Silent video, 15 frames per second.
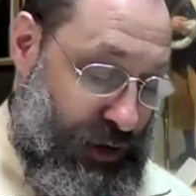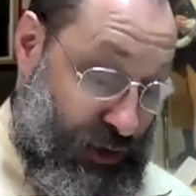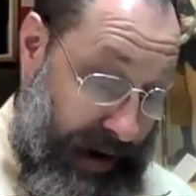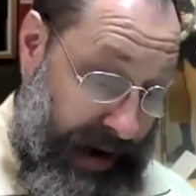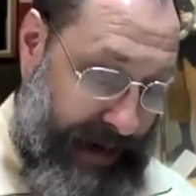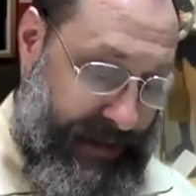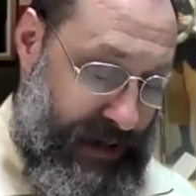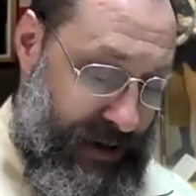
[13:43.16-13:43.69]

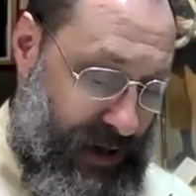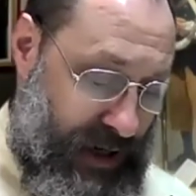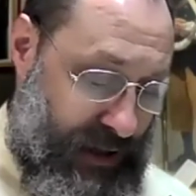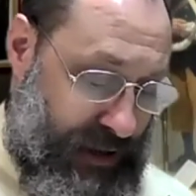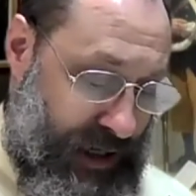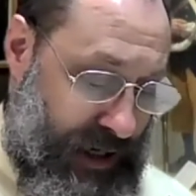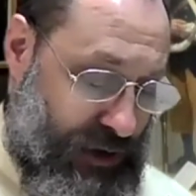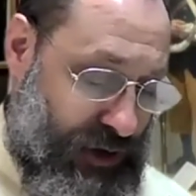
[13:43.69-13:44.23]
Distracting
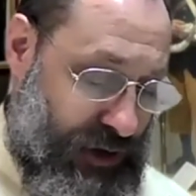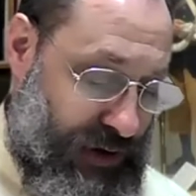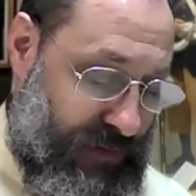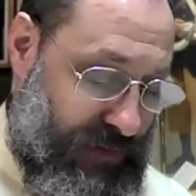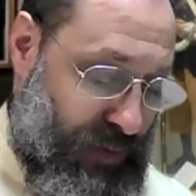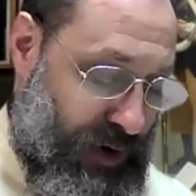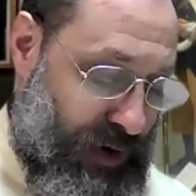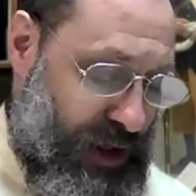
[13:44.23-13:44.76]
the
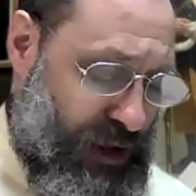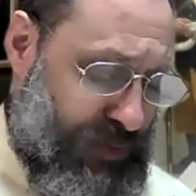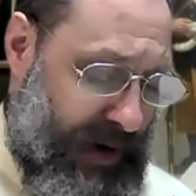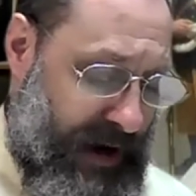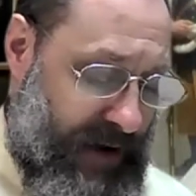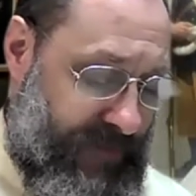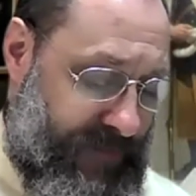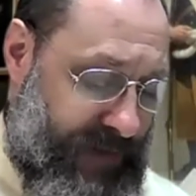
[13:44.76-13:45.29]
attention of the
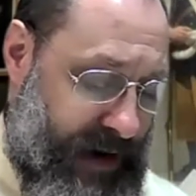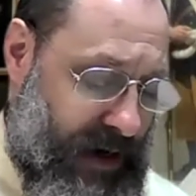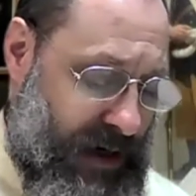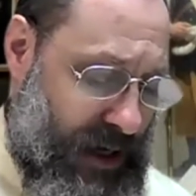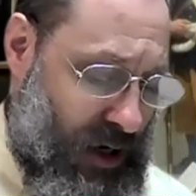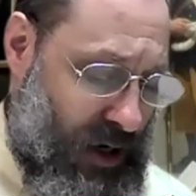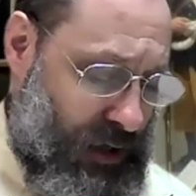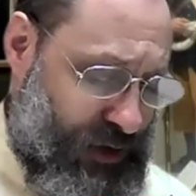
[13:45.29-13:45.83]
British by a
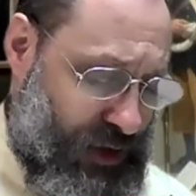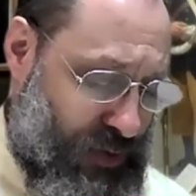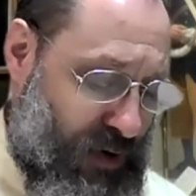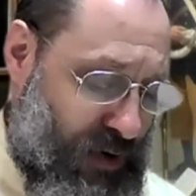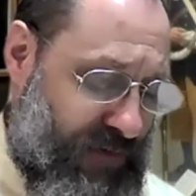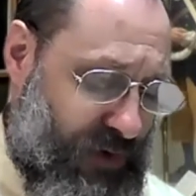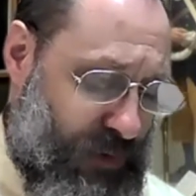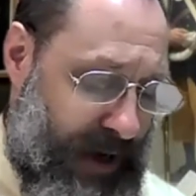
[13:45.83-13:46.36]
feint, he
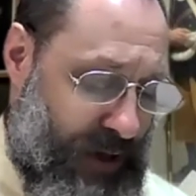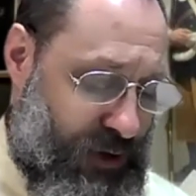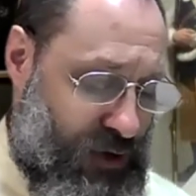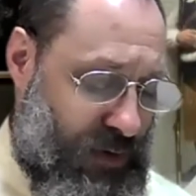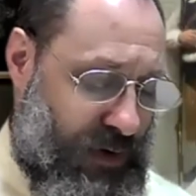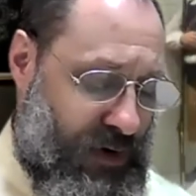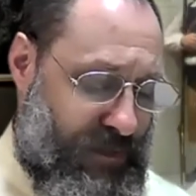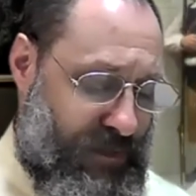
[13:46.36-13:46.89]
also moved
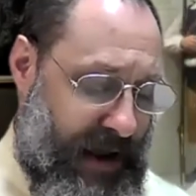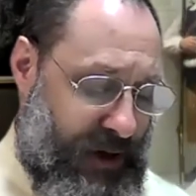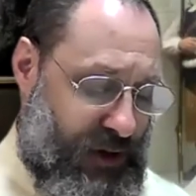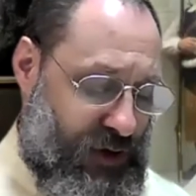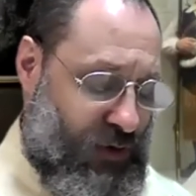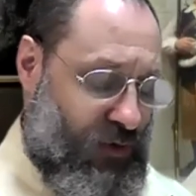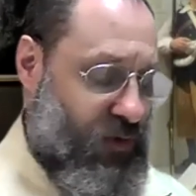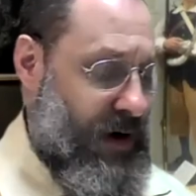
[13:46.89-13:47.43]
about 200
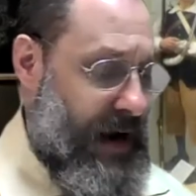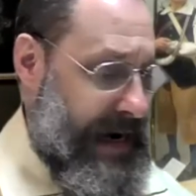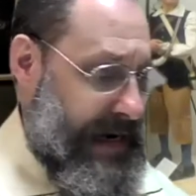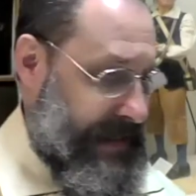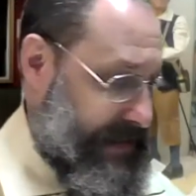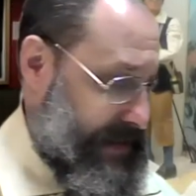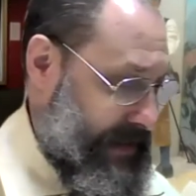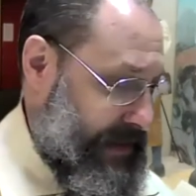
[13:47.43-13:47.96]
men to the
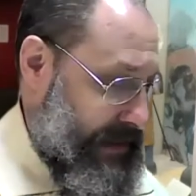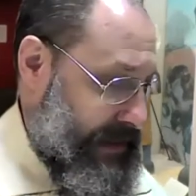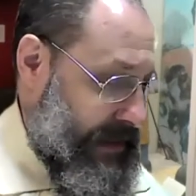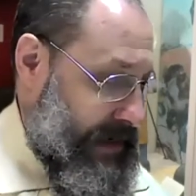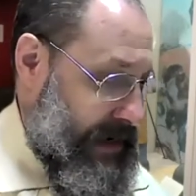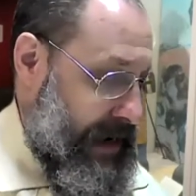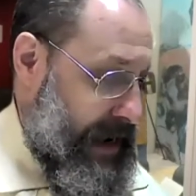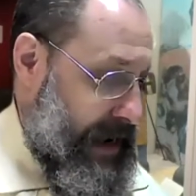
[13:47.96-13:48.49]
right.
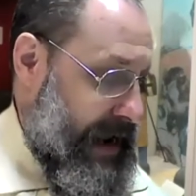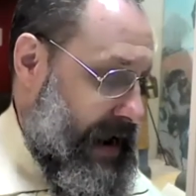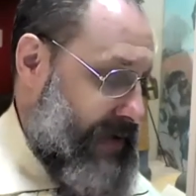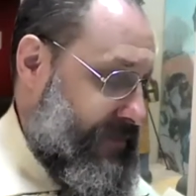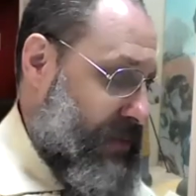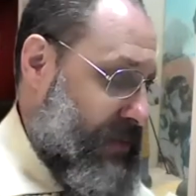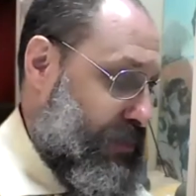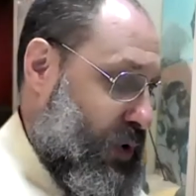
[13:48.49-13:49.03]
And
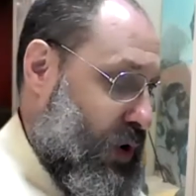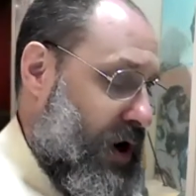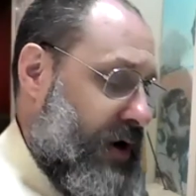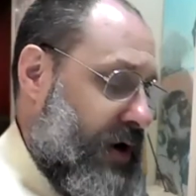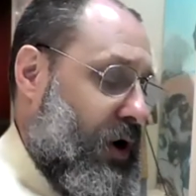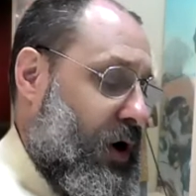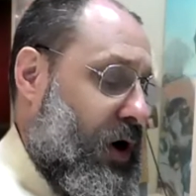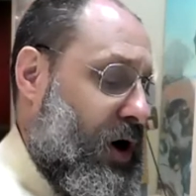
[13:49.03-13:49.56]
having
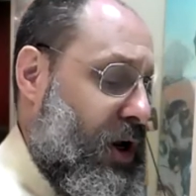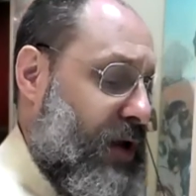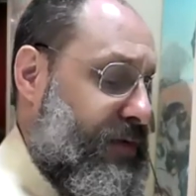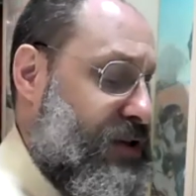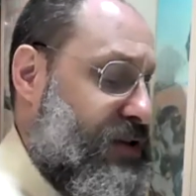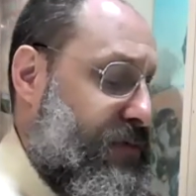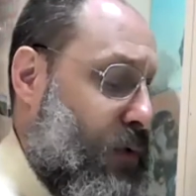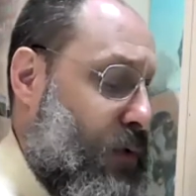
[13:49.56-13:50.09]
brought
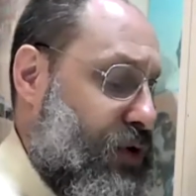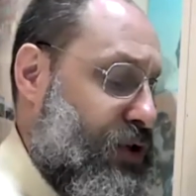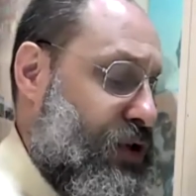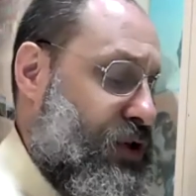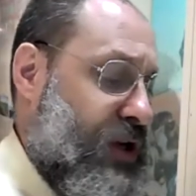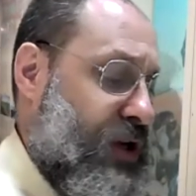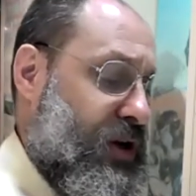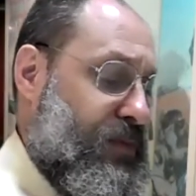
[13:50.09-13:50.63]
all of his
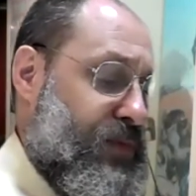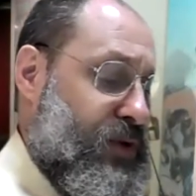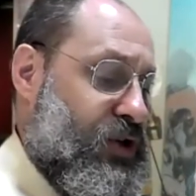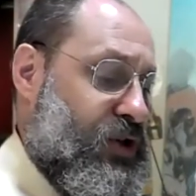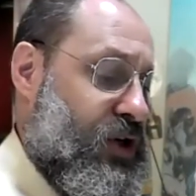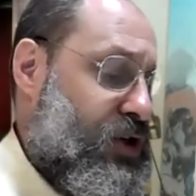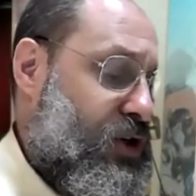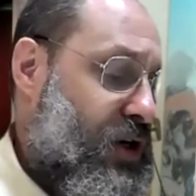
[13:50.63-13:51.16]
forces into
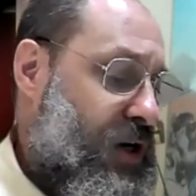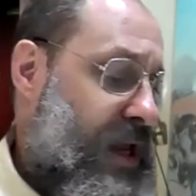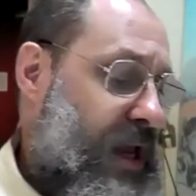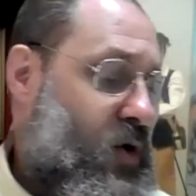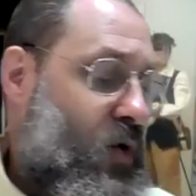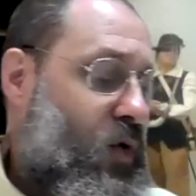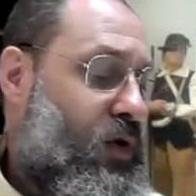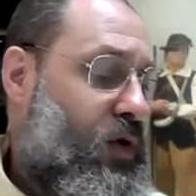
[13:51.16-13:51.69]
position,
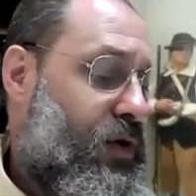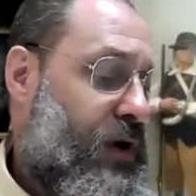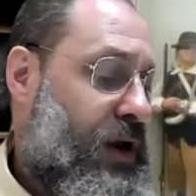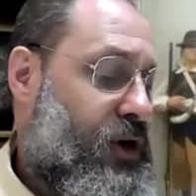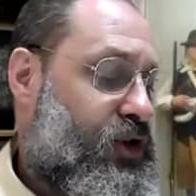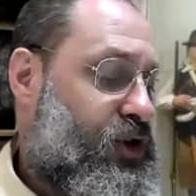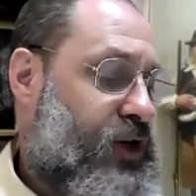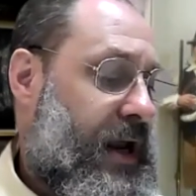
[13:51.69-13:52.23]
he
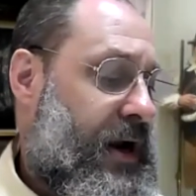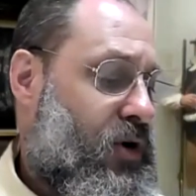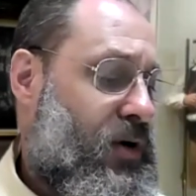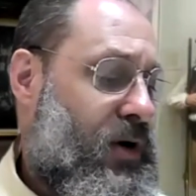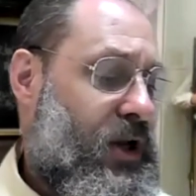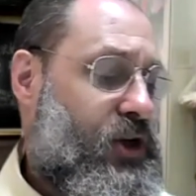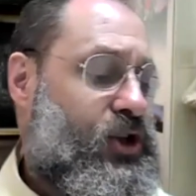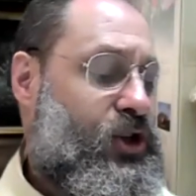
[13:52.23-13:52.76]
ordered a
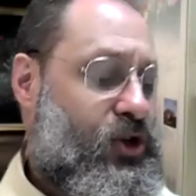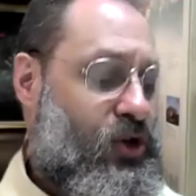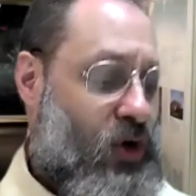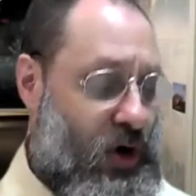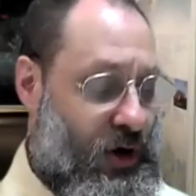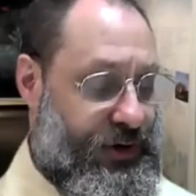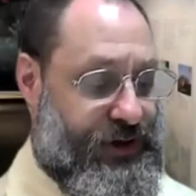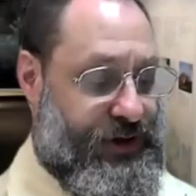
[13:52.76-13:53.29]
general
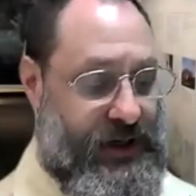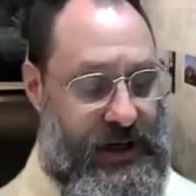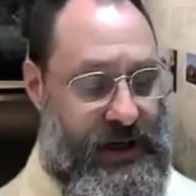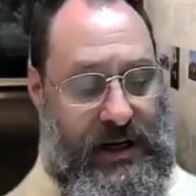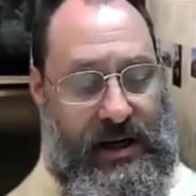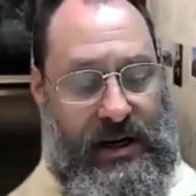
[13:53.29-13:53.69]
assault,